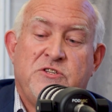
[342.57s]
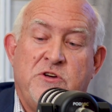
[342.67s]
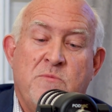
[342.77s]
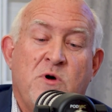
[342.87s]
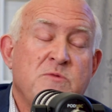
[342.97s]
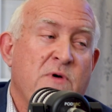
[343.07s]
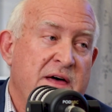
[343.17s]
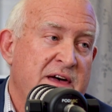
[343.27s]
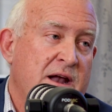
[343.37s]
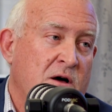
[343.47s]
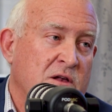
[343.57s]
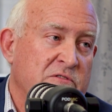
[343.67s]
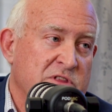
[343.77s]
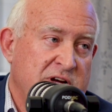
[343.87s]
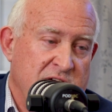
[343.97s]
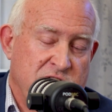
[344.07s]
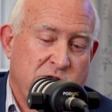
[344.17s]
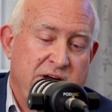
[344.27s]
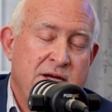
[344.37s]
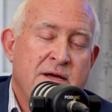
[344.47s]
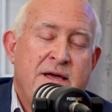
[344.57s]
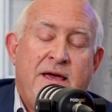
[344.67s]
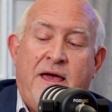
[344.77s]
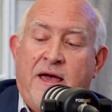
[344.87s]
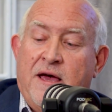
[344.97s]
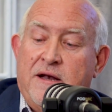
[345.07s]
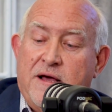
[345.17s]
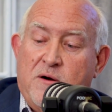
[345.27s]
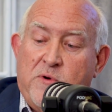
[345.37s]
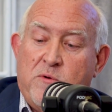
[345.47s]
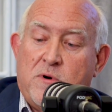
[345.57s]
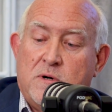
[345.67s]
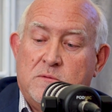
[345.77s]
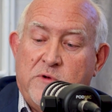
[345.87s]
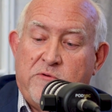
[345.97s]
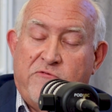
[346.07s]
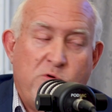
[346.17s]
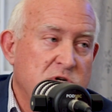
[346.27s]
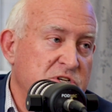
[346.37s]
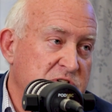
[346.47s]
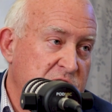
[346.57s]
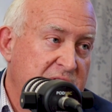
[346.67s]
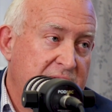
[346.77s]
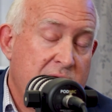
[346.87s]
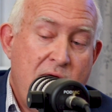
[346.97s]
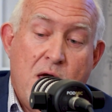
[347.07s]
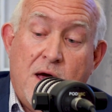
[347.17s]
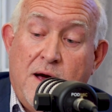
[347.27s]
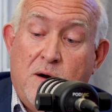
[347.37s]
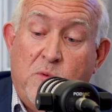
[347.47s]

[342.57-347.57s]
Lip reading: So you multiply that all over the country, and we were fortunate to do that.